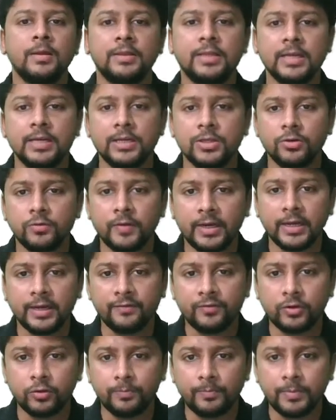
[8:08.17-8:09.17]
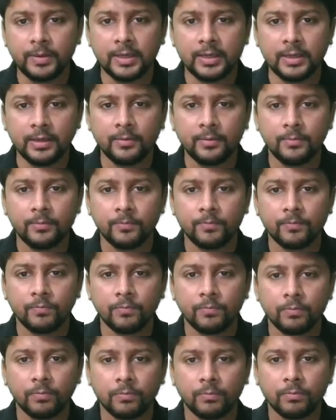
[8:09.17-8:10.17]
then you will have to pay
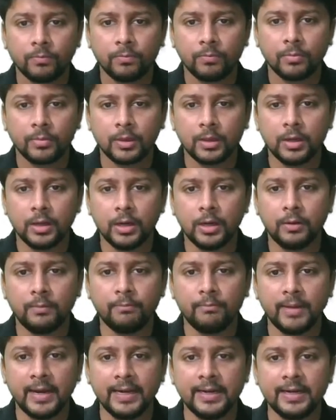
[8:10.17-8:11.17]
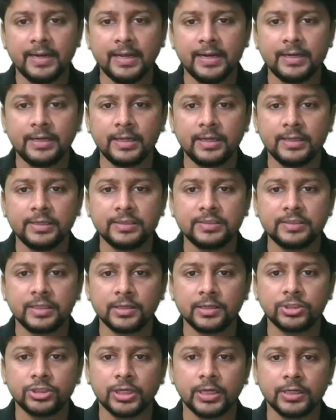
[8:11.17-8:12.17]
a mandatory
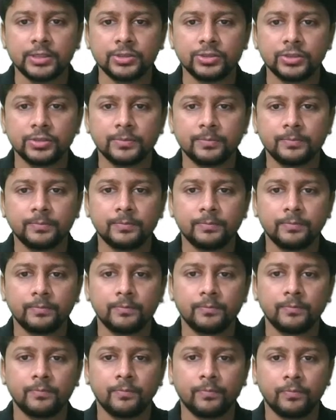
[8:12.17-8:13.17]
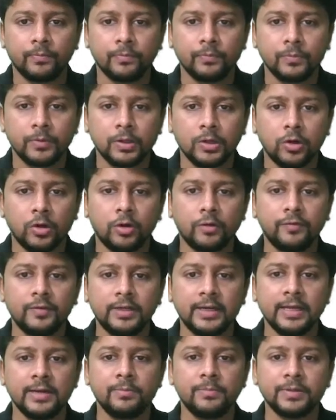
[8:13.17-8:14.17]
surcharge of
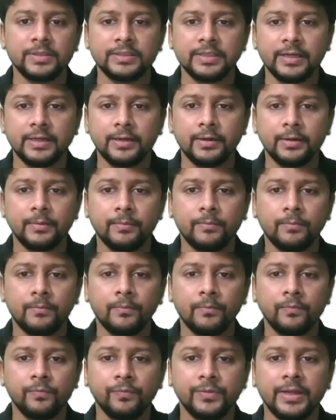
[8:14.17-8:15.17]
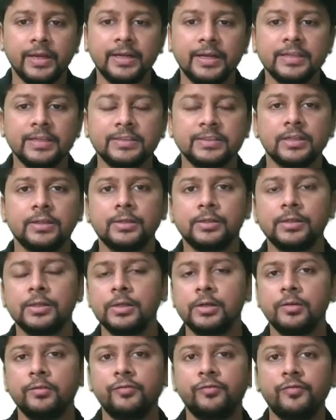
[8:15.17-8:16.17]
10%. It is a
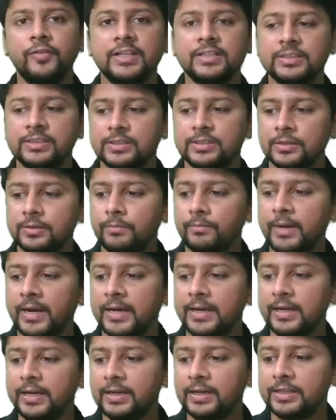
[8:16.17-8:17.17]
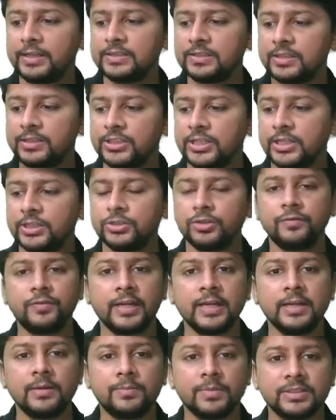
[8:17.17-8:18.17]
fixed mandatory surcharge of
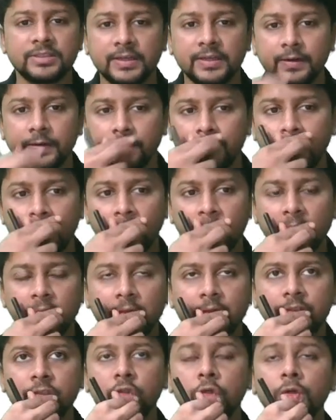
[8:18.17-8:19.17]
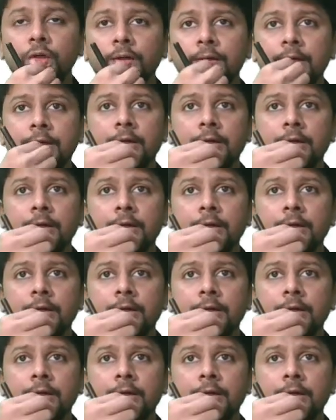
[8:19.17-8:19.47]
10%. So,